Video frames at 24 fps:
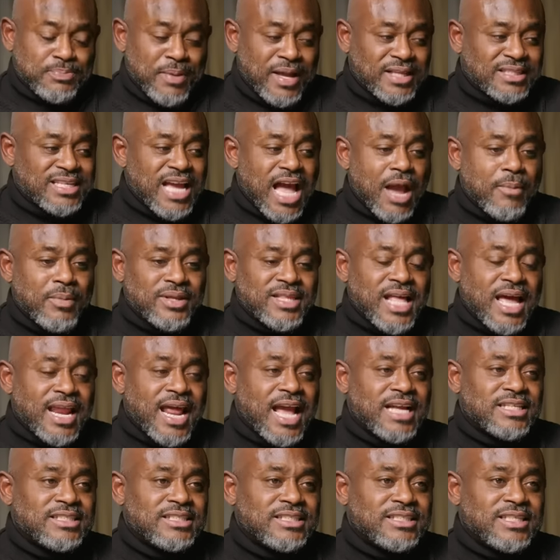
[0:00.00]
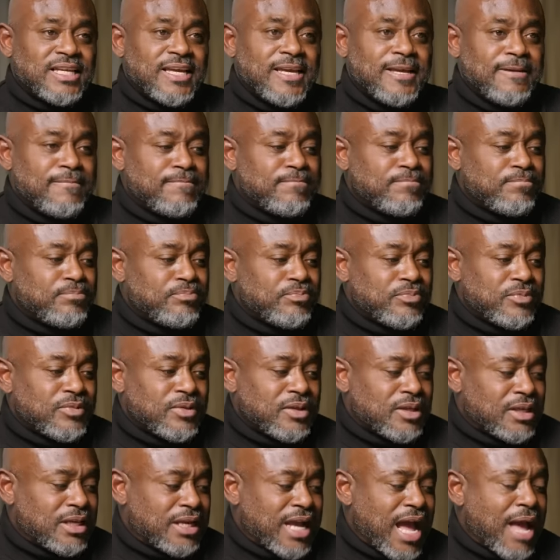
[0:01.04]
spent time with that agency.
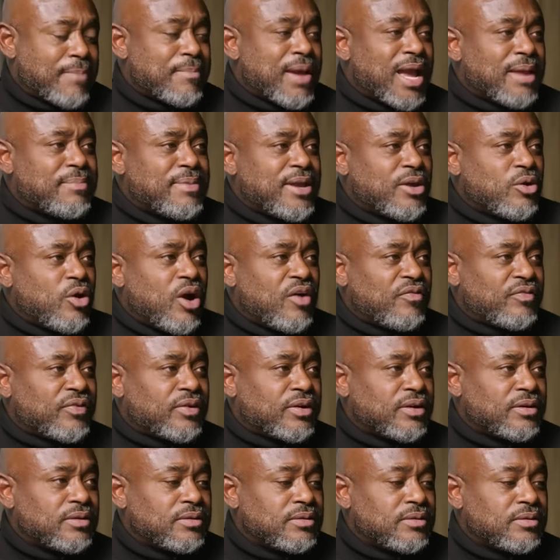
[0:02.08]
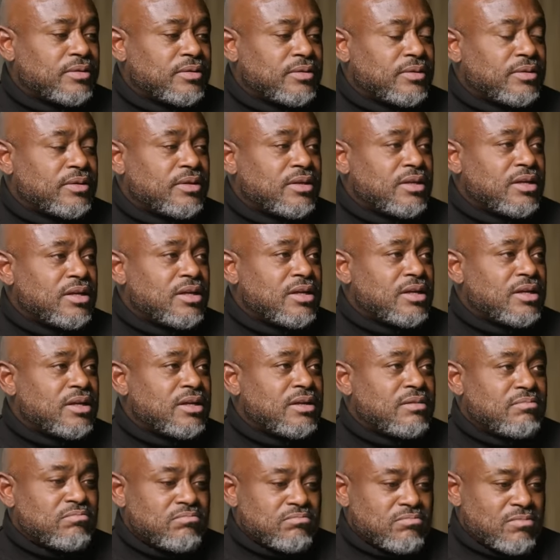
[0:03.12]
The guy made me an offer.
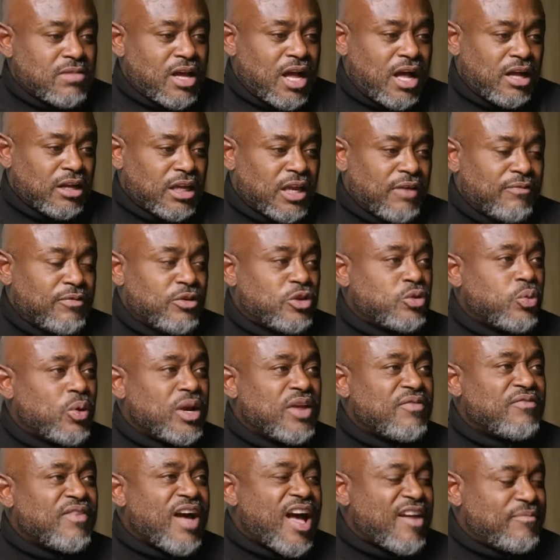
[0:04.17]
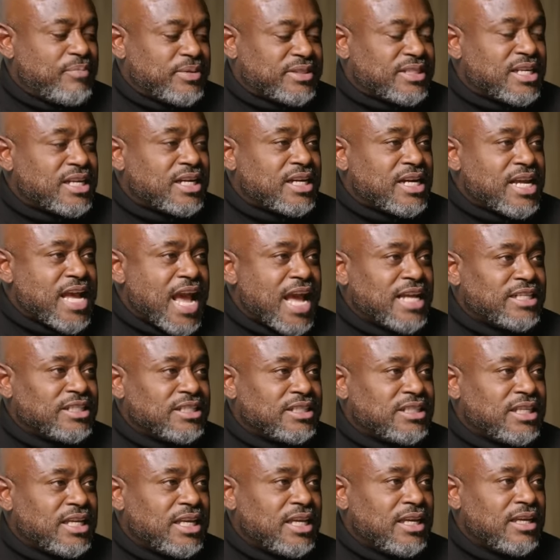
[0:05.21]
I'll give you 25% of the
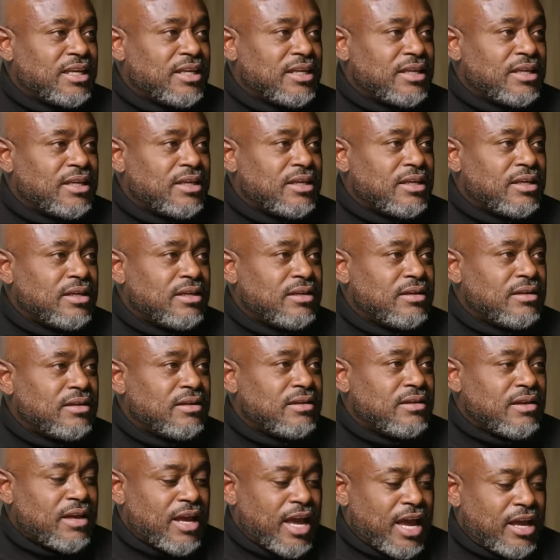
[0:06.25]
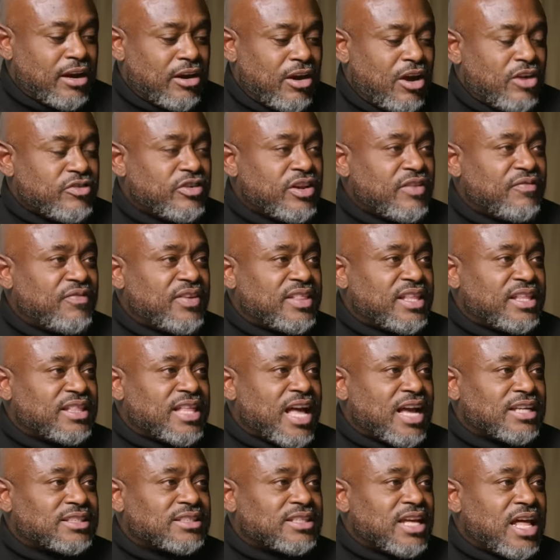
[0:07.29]
agency and
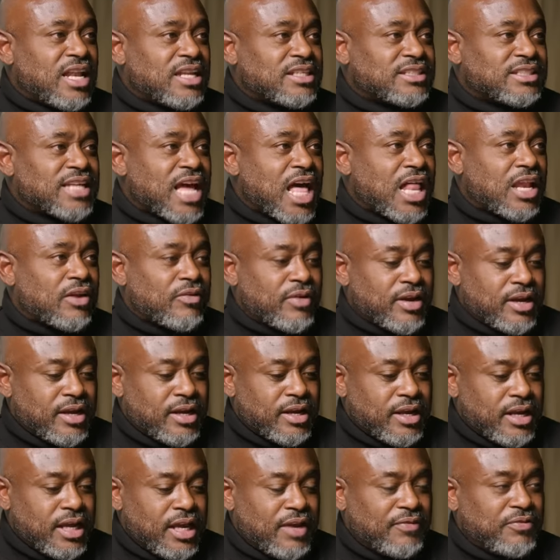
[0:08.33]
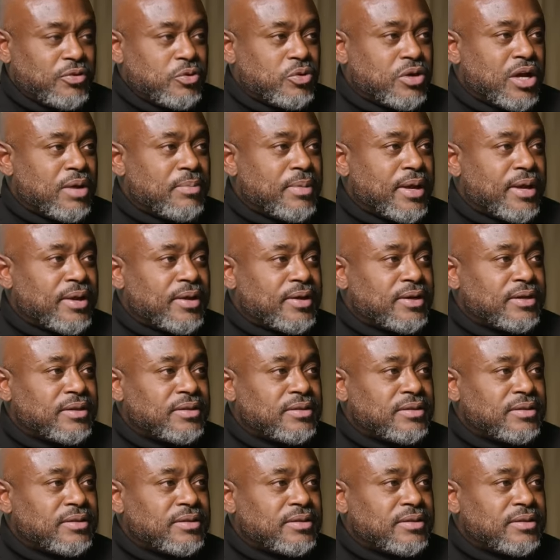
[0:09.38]
$150,000 salary if you come here.